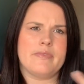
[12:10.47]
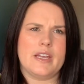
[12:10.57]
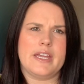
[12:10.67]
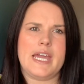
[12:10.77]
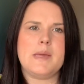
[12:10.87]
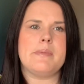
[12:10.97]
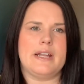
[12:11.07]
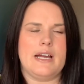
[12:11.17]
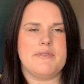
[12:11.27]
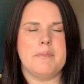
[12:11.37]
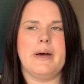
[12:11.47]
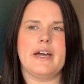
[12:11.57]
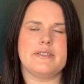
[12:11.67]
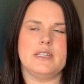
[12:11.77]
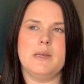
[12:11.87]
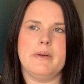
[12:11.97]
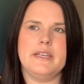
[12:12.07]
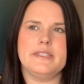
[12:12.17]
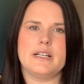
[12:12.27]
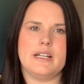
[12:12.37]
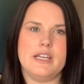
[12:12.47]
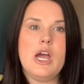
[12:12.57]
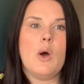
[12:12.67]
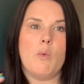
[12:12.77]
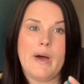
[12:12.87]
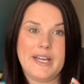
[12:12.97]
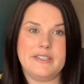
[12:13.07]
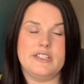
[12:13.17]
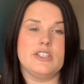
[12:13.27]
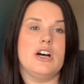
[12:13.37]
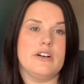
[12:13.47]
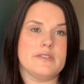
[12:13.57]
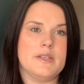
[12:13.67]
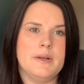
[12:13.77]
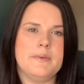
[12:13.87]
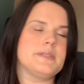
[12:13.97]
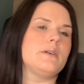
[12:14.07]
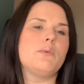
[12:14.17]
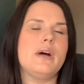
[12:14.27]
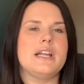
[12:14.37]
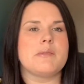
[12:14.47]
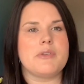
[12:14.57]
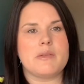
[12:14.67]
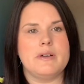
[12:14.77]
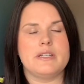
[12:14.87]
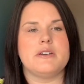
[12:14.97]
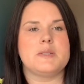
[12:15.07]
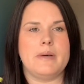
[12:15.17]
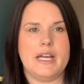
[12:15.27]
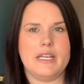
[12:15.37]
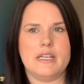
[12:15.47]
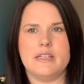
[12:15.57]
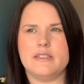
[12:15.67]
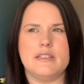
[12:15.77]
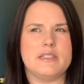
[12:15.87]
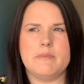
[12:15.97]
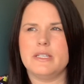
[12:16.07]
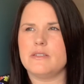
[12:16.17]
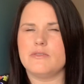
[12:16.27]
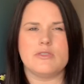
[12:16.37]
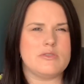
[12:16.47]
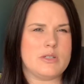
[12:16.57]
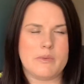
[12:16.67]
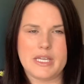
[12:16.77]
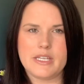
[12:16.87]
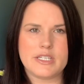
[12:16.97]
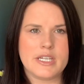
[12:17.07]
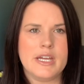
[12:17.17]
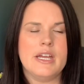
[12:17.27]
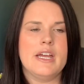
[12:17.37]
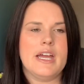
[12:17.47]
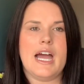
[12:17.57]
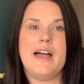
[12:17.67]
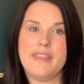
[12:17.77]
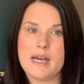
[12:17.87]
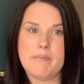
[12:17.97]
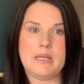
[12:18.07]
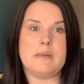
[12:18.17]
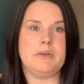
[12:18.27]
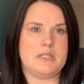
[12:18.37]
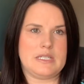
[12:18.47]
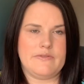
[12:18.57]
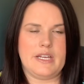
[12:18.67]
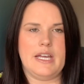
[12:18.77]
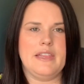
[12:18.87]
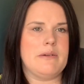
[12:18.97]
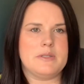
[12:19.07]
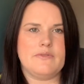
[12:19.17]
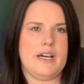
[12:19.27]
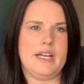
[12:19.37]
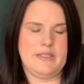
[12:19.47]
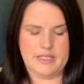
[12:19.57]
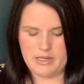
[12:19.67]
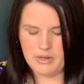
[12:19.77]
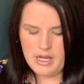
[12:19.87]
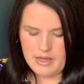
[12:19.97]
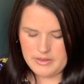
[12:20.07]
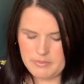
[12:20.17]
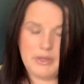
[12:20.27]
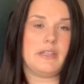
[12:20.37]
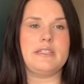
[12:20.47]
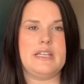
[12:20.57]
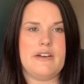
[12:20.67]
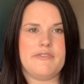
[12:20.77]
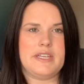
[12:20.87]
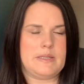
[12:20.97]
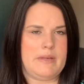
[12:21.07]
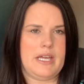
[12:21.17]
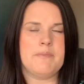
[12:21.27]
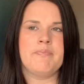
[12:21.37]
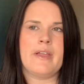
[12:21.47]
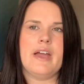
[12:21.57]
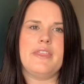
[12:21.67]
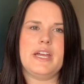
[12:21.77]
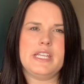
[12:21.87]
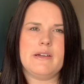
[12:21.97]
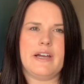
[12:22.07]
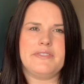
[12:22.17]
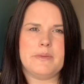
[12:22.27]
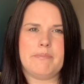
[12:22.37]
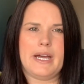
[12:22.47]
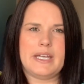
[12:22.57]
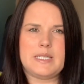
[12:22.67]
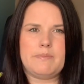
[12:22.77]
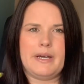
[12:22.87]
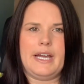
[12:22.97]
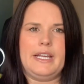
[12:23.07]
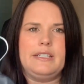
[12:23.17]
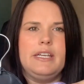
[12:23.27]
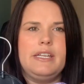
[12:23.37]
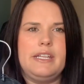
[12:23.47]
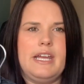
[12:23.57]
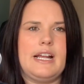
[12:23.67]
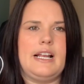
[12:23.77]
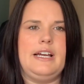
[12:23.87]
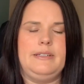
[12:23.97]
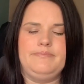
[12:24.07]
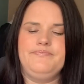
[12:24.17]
gaping out of the back. So you basically widen your darts. So I widened both my darts by 1 centimetre or 2 each, and that made the bodice fit, and that was fine. So the bodice now fits me. Then you have to bias bind your neckline.